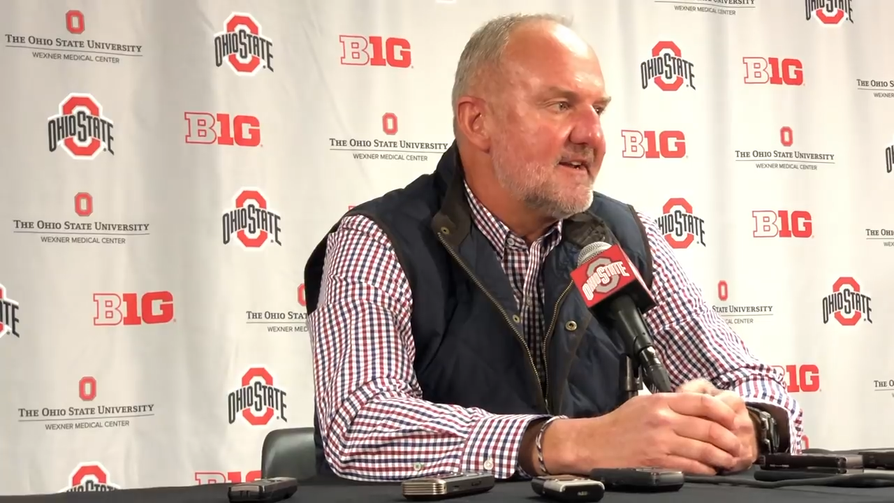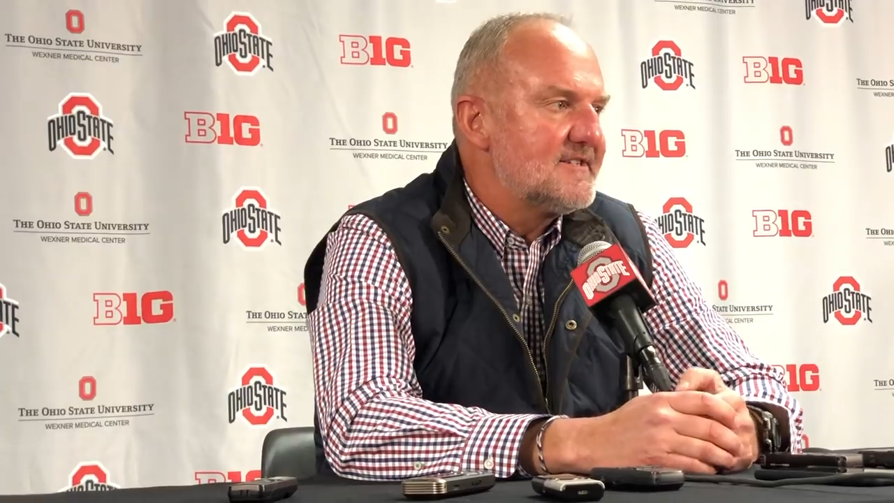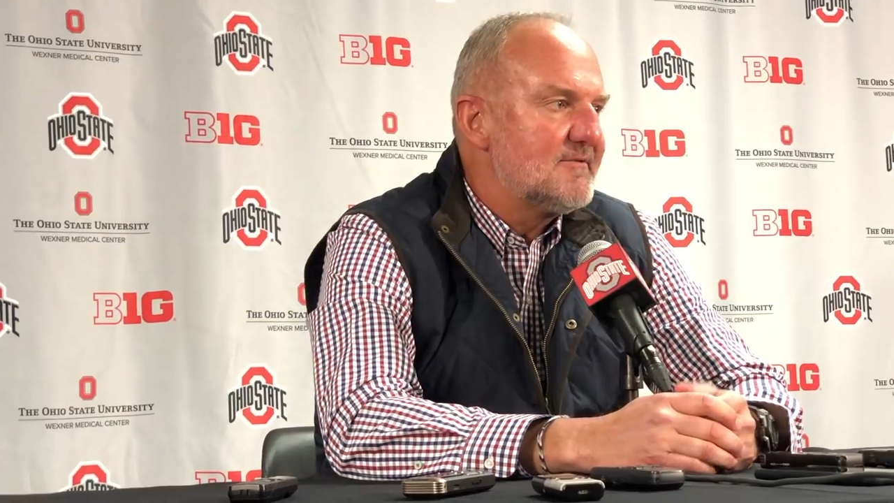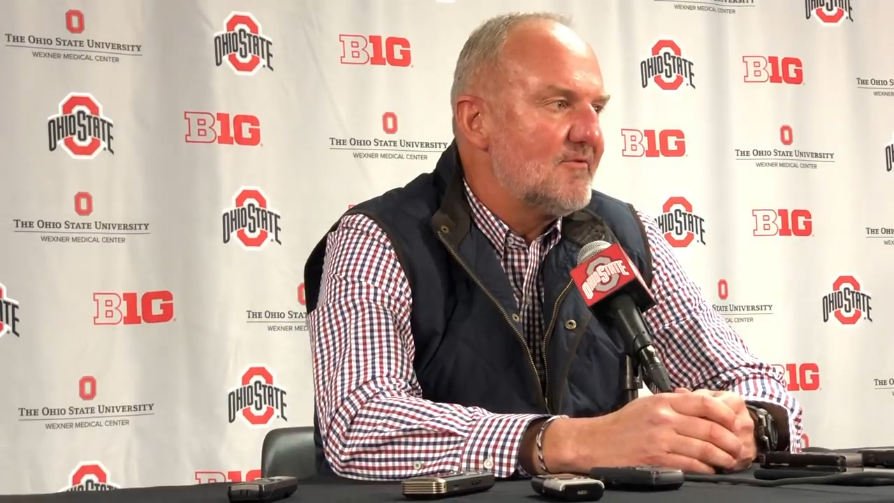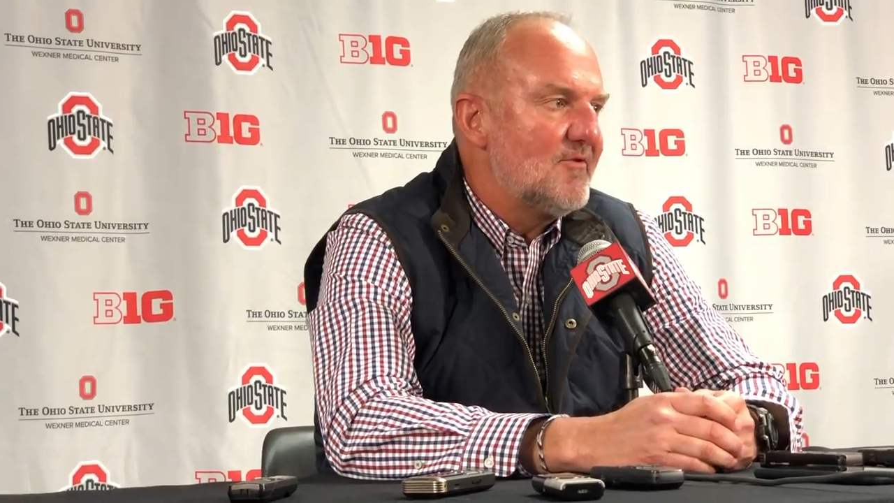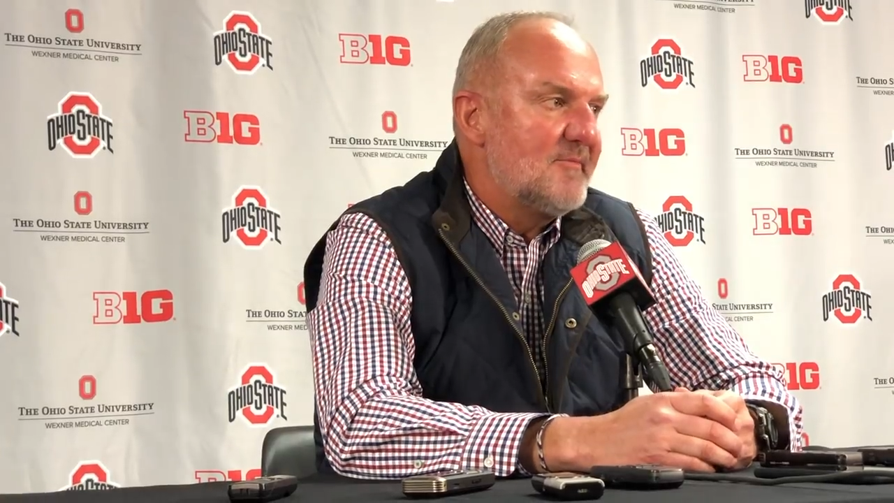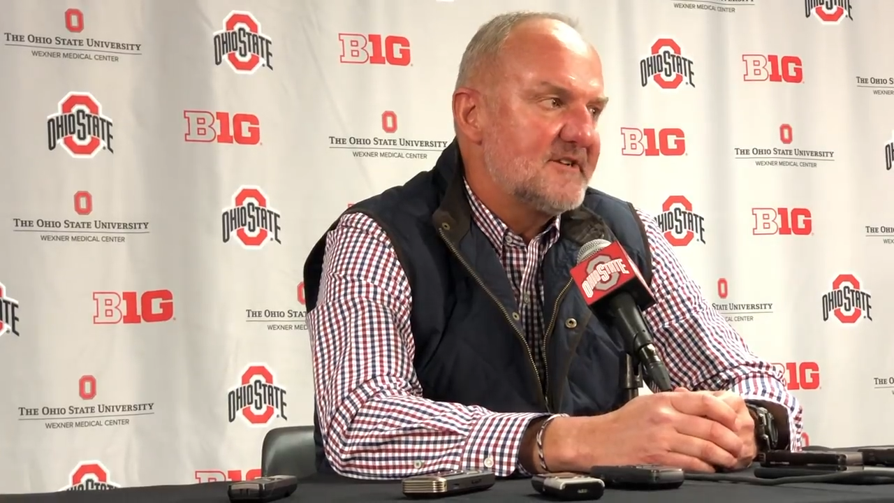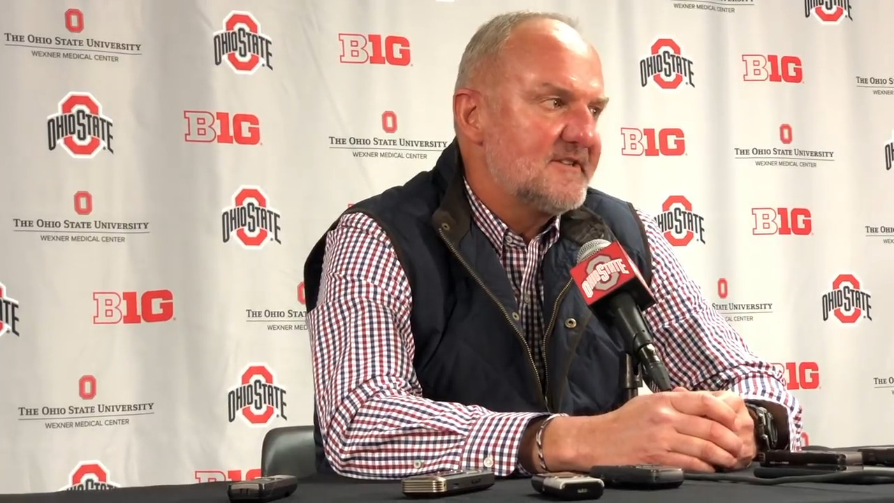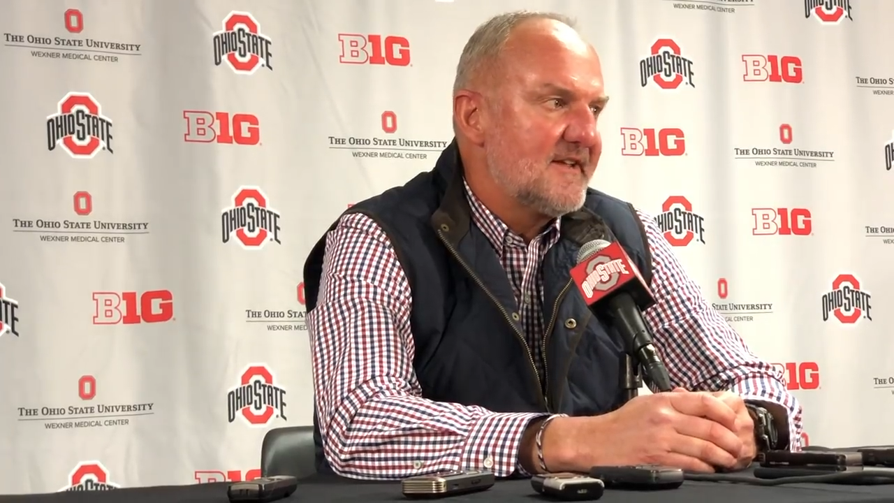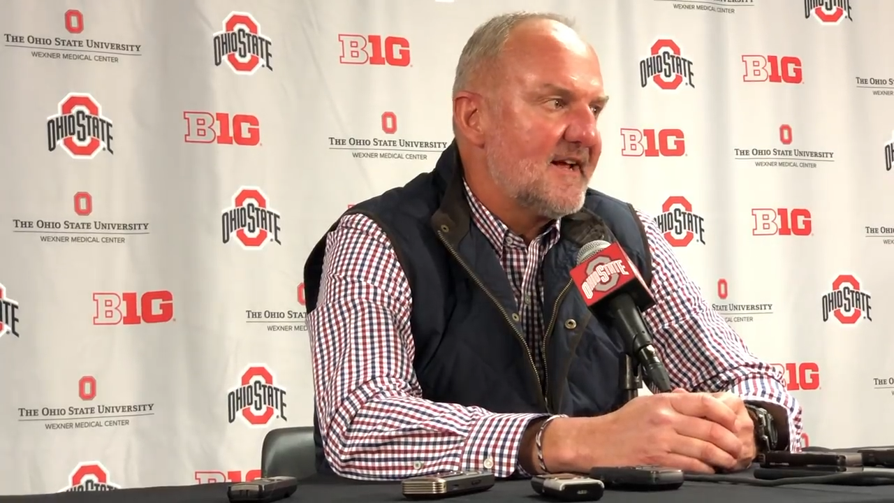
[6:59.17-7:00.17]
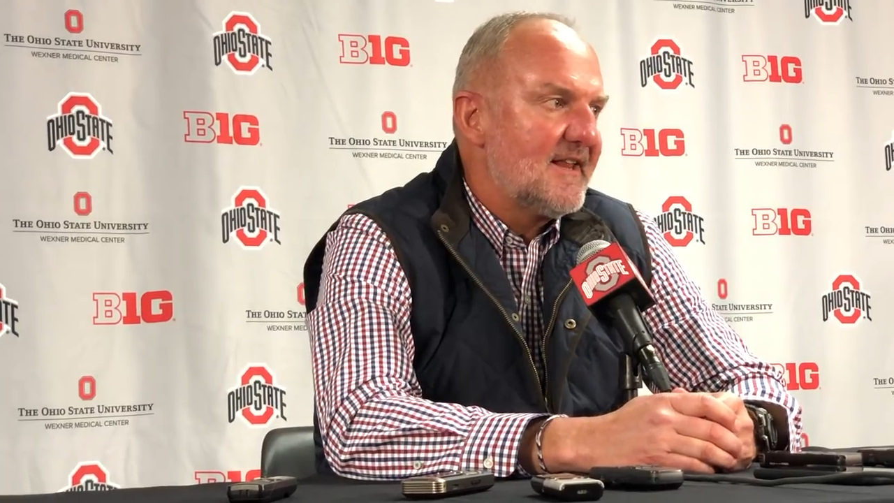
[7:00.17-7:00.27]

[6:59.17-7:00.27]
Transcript: And I said, "Well, what makes you think I